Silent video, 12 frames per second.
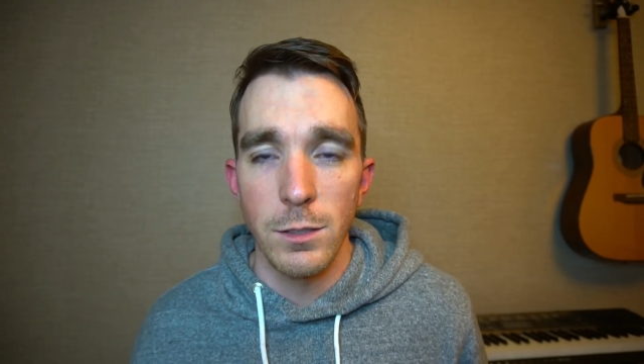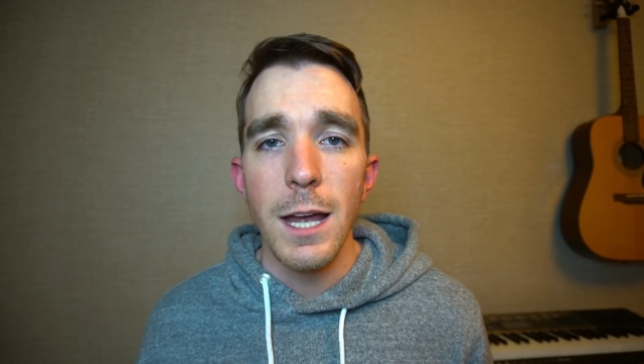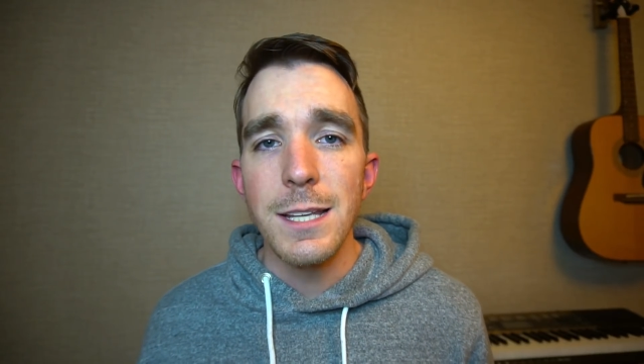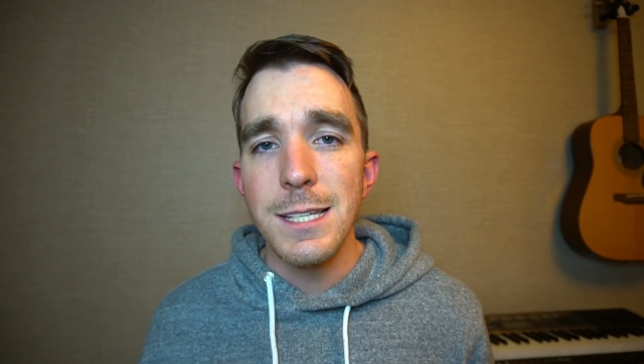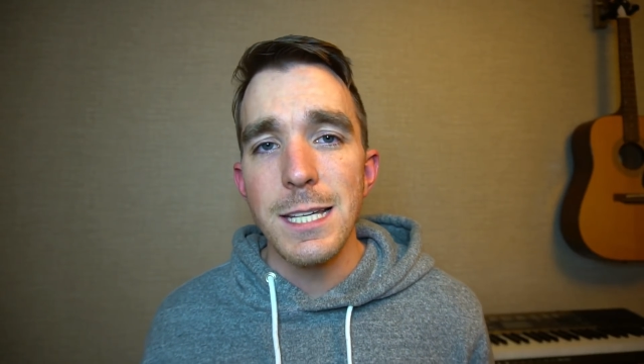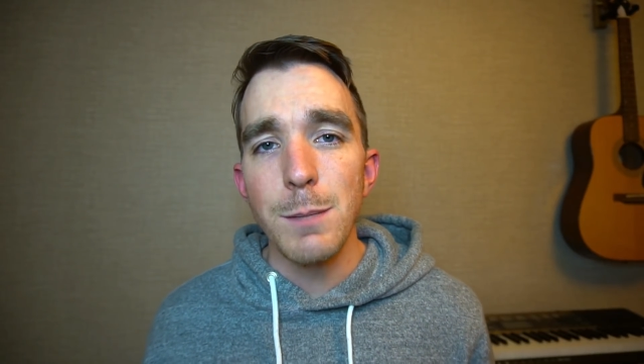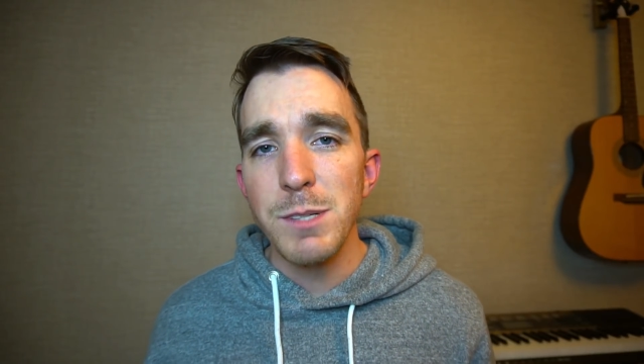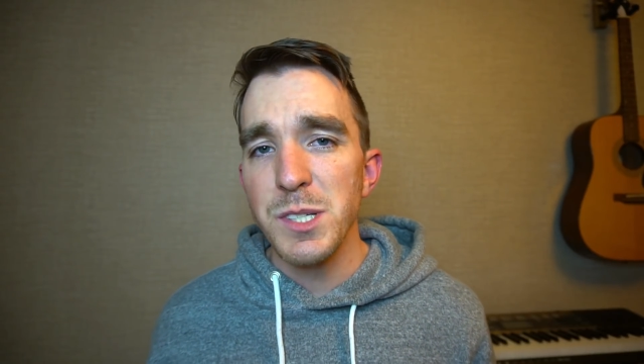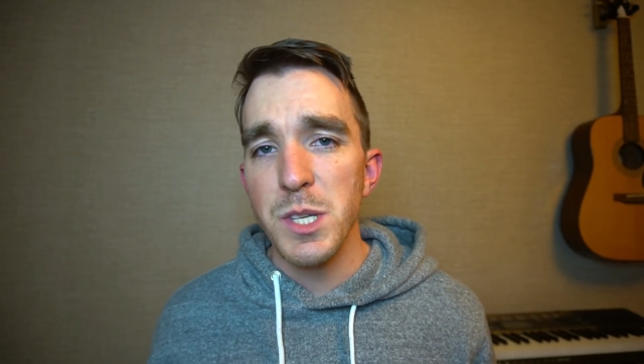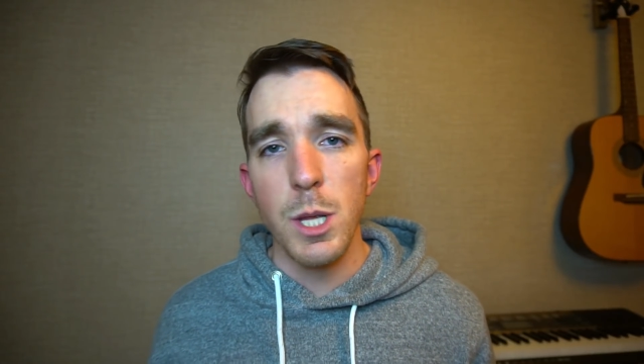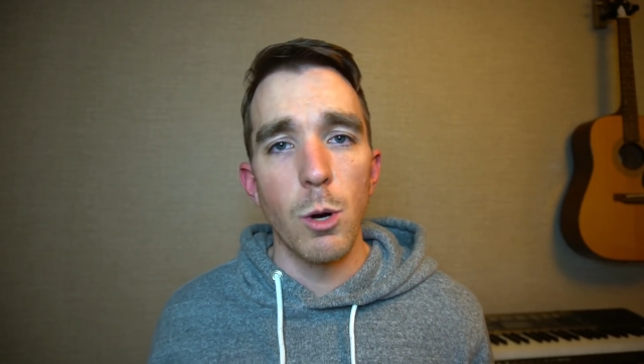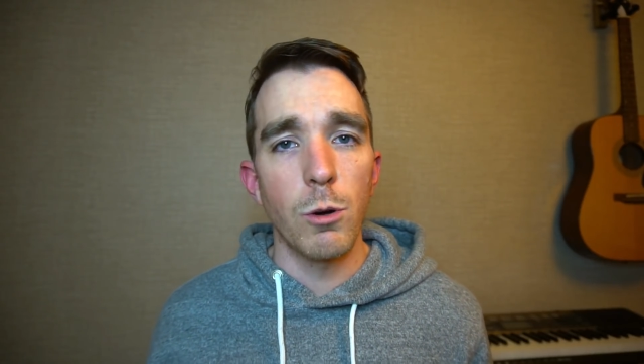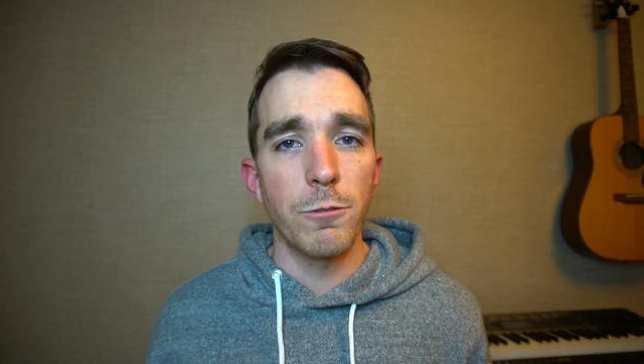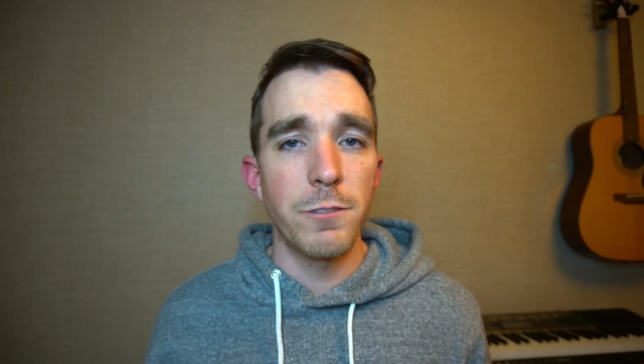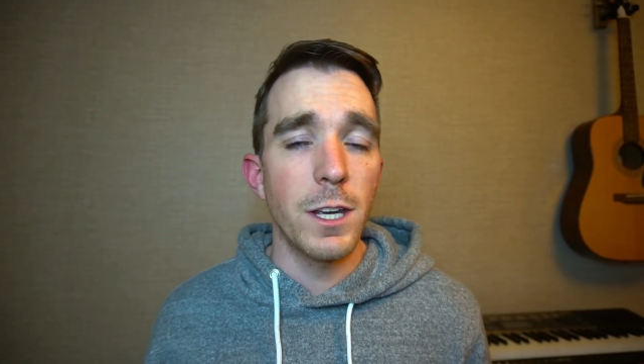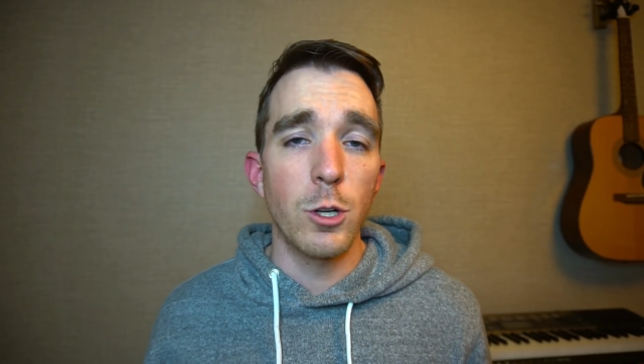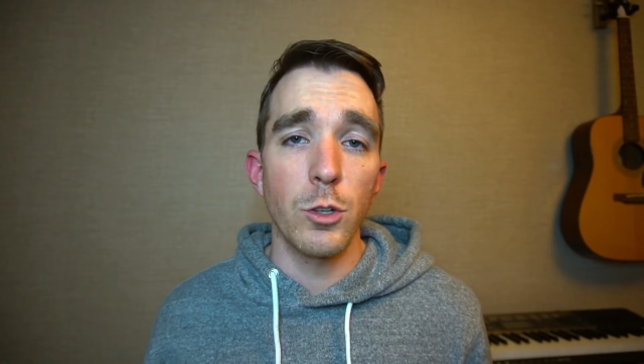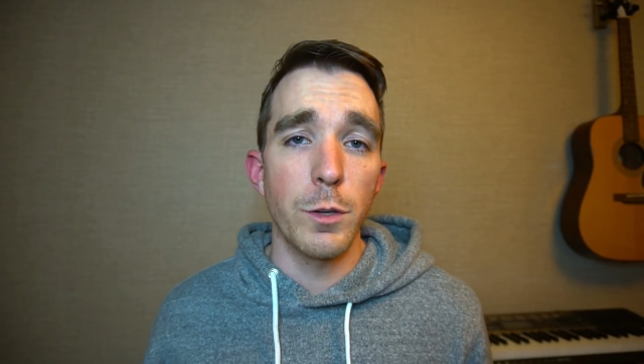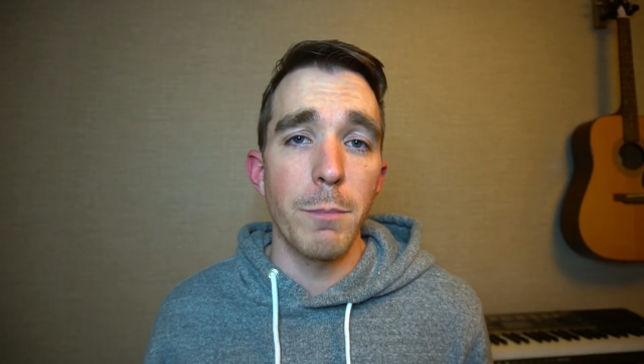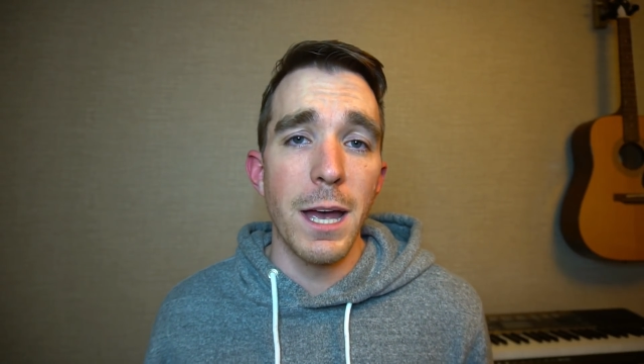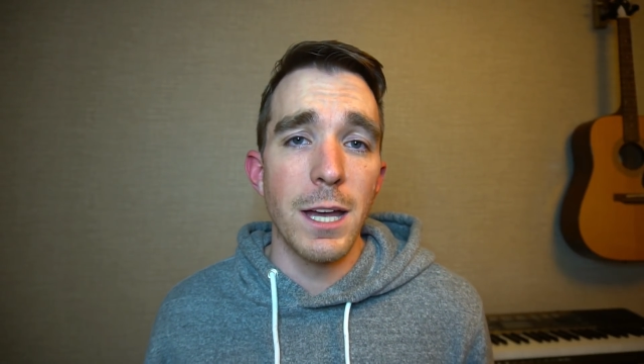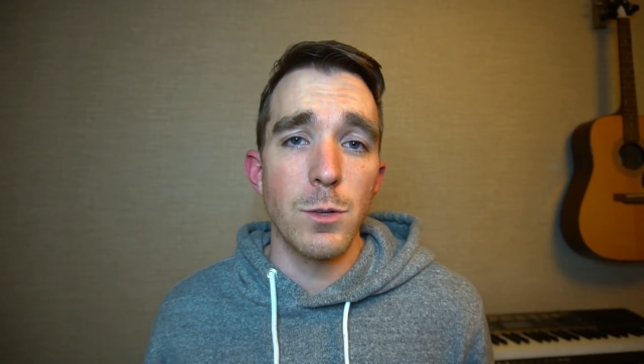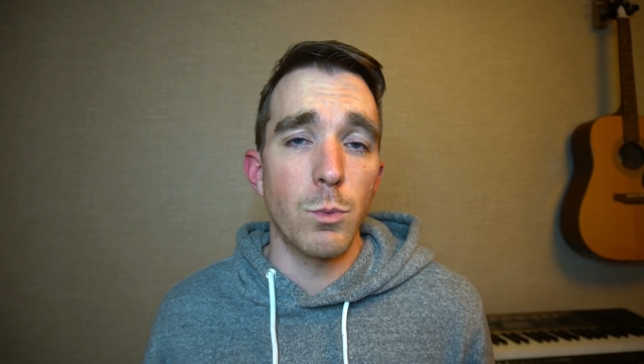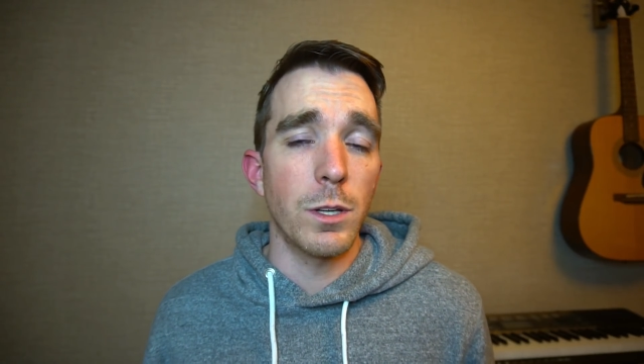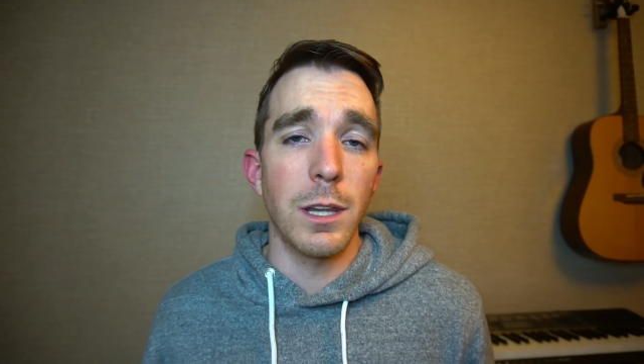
It seemed as though vehicle demand would